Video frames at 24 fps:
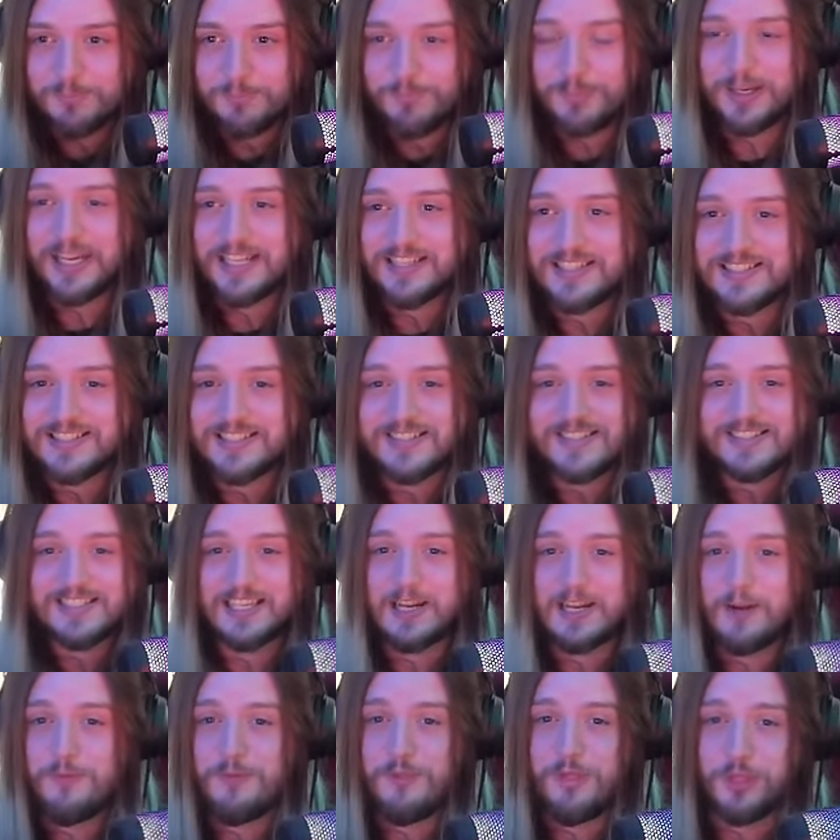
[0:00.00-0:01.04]
But it's
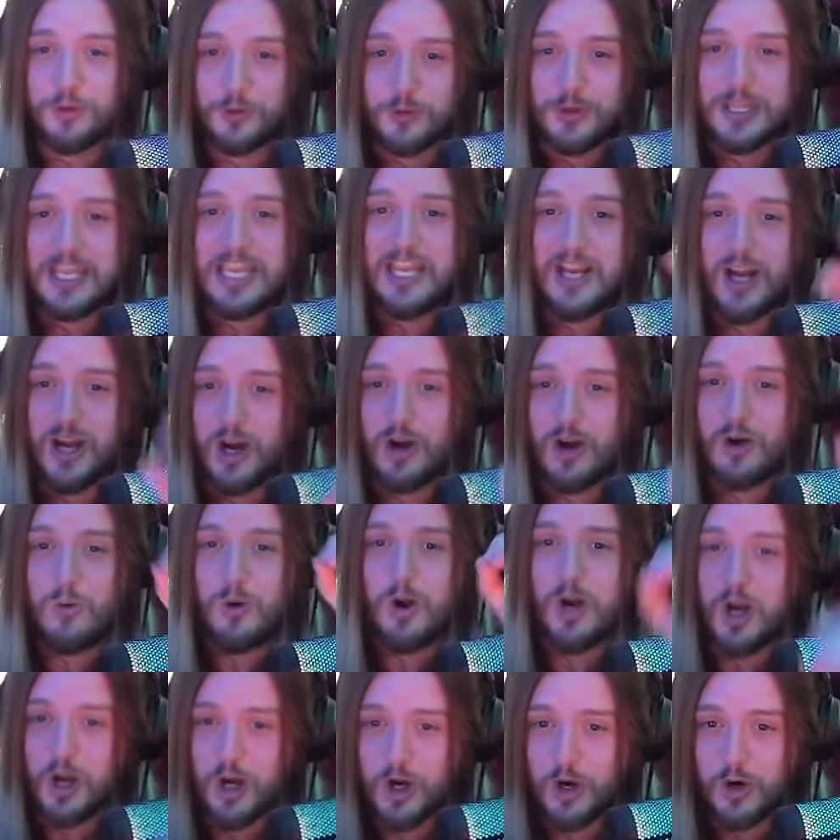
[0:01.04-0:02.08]
instead of three oh
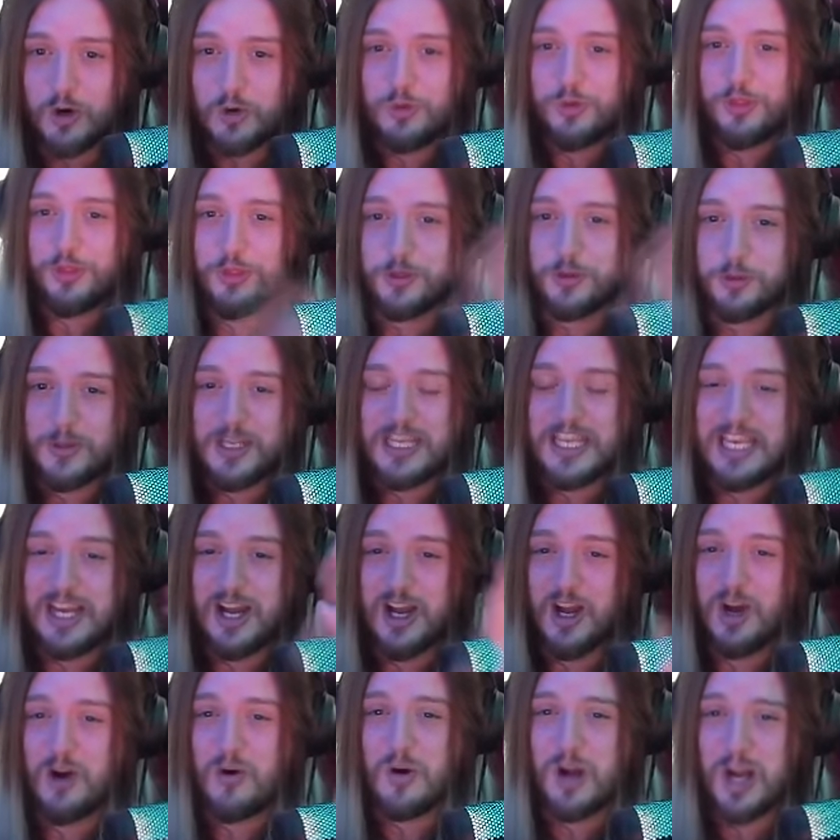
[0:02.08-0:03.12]
oh, three
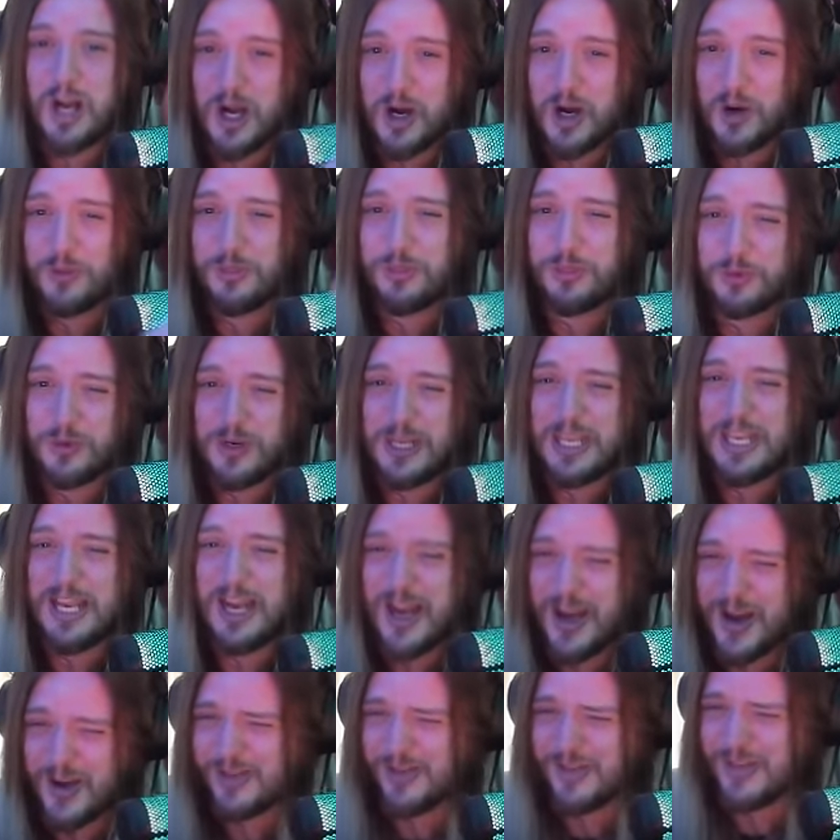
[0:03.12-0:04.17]
oh oh, three
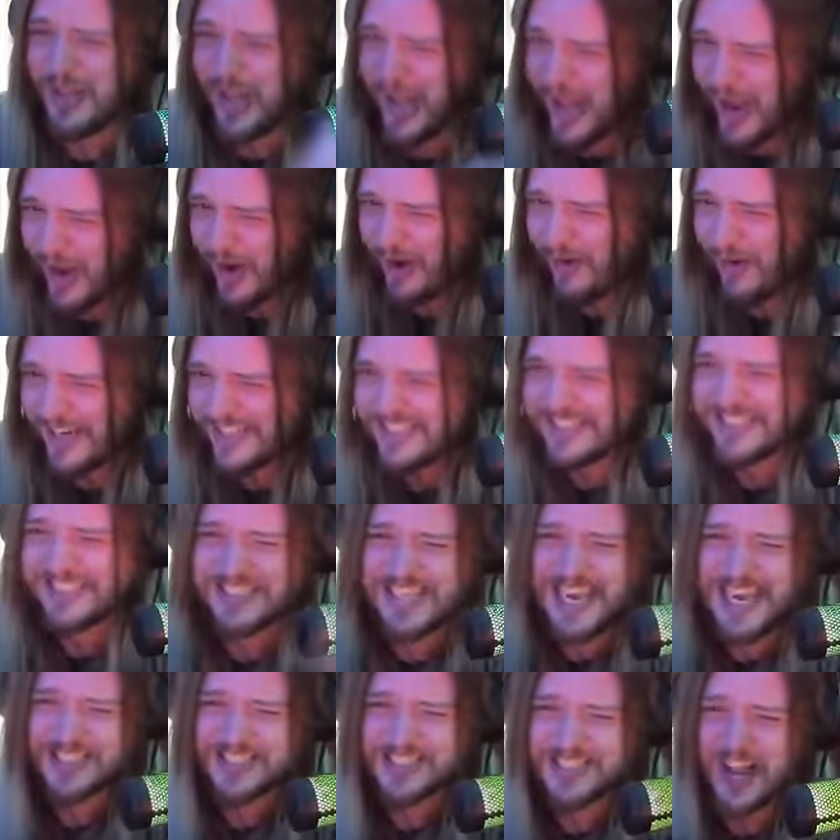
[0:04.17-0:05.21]
oh, no! It's
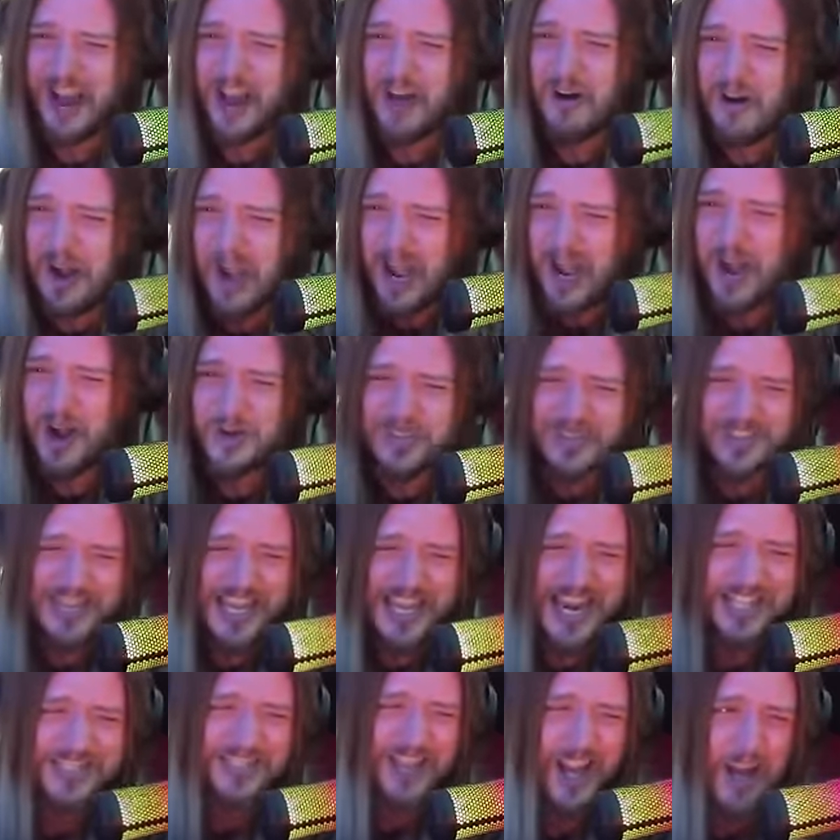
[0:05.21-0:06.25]
six oh oh,
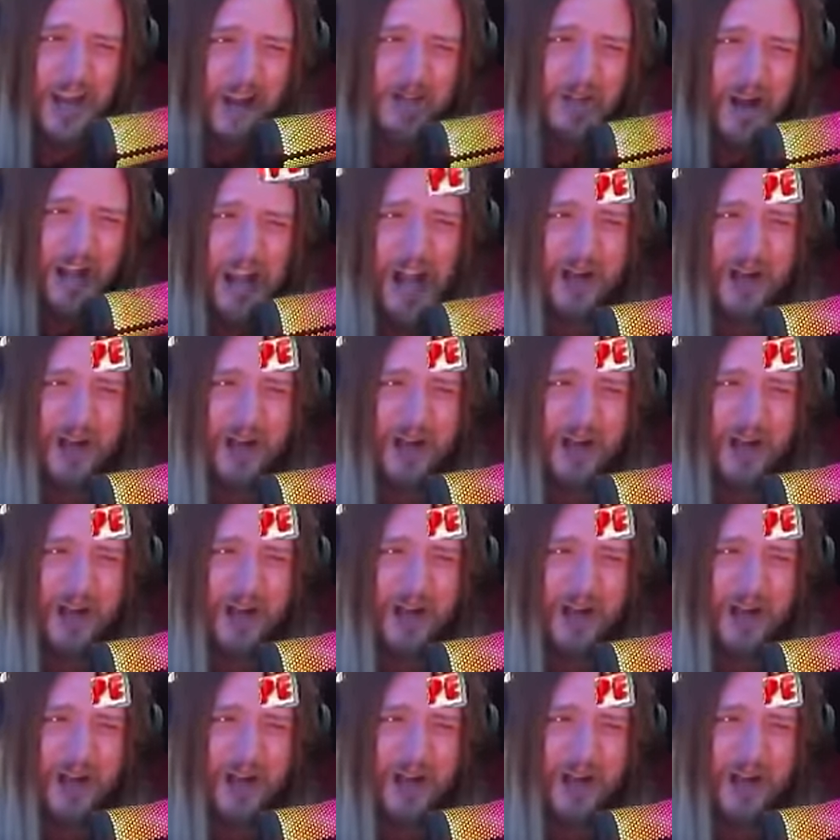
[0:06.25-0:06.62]
six oh oh,